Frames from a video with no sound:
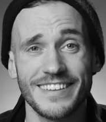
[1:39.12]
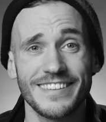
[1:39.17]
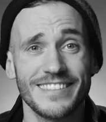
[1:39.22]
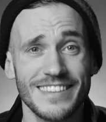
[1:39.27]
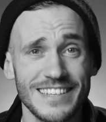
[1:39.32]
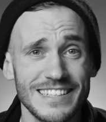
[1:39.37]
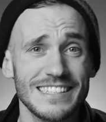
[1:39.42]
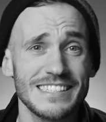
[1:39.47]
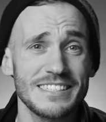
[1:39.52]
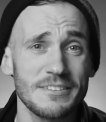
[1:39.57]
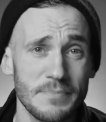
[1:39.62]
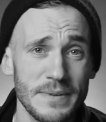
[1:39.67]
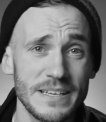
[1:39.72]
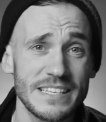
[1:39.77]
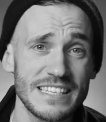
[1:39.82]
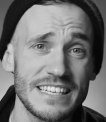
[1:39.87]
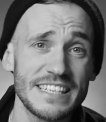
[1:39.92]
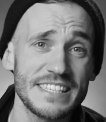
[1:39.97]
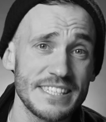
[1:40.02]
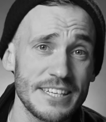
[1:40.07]
this is a
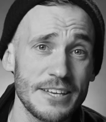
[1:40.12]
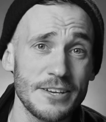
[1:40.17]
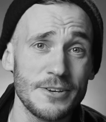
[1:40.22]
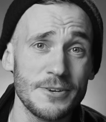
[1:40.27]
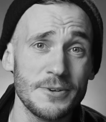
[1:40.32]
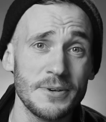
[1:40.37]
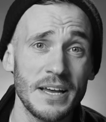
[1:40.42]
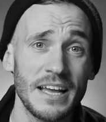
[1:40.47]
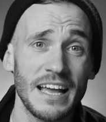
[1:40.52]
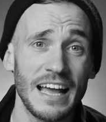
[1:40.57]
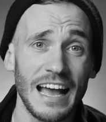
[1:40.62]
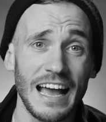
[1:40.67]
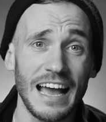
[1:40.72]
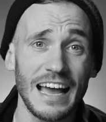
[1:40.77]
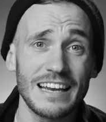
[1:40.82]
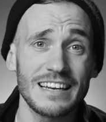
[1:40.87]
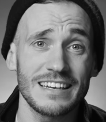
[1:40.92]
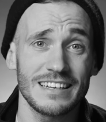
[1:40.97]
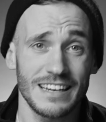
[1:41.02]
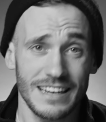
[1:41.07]
business too,
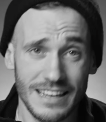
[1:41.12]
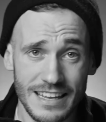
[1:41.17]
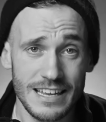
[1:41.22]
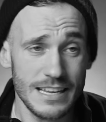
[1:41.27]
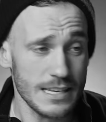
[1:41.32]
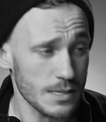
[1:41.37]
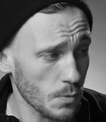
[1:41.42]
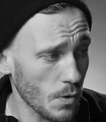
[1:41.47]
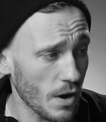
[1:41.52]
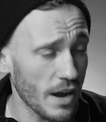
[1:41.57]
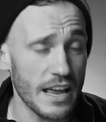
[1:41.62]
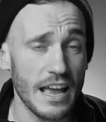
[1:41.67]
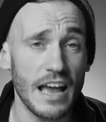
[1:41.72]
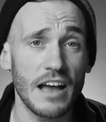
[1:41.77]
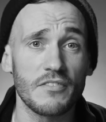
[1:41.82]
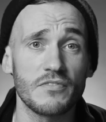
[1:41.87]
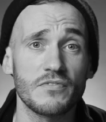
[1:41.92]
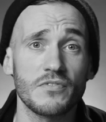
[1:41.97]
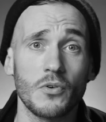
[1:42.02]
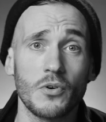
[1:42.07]
and here's what I
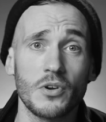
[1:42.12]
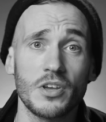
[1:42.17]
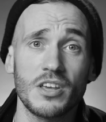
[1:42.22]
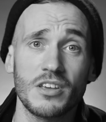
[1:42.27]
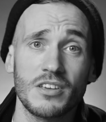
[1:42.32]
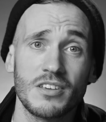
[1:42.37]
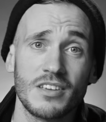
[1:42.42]
have for you.